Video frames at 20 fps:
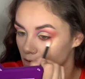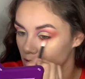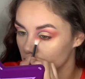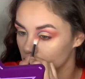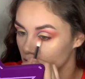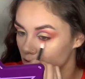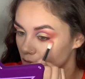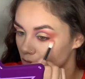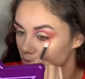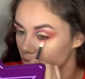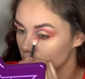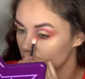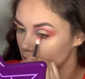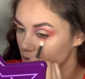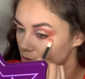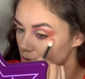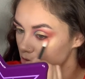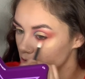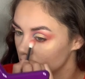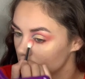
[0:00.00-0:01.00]
just leave it
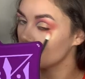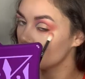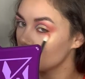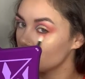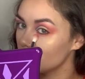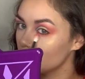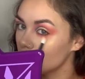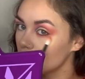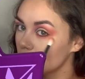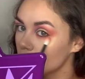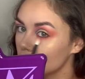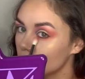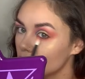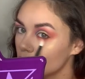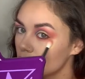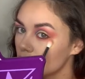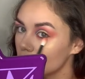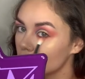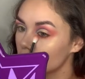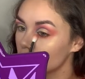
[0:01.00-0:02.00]
and
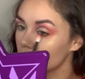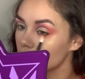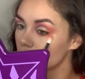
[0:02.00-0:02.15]
blend.